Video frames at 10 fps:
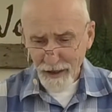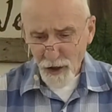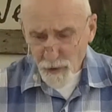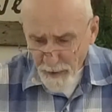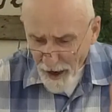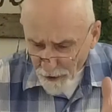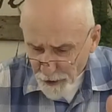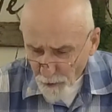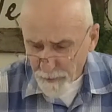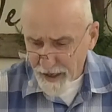Spare
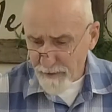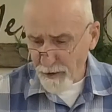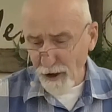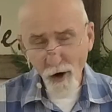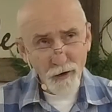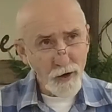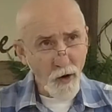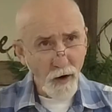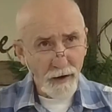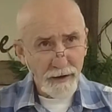your people, O
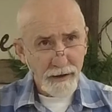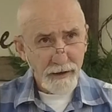Lord,